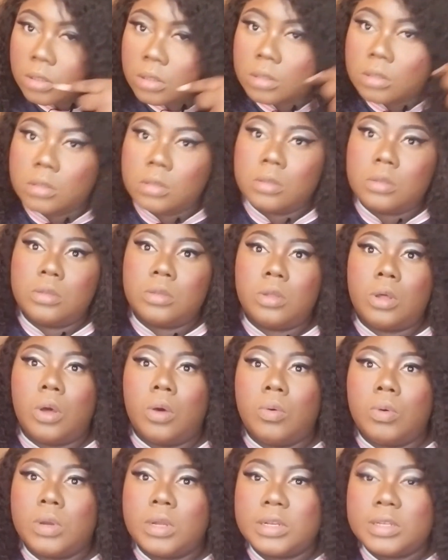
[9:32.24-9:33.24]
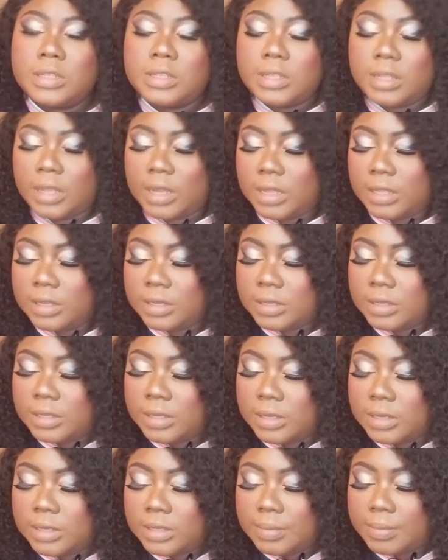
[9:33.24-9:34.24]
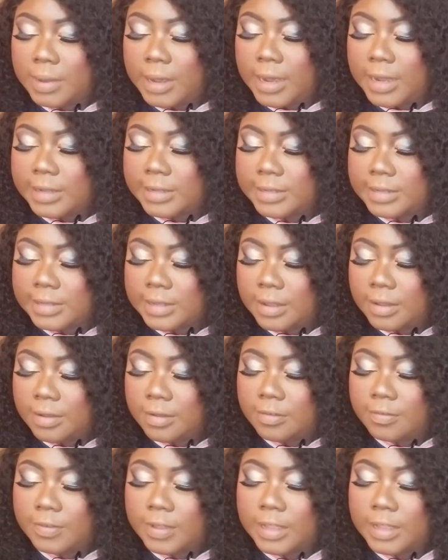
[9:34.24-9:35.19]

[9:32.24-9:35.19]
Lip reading: So we're going to see how this looks by itself,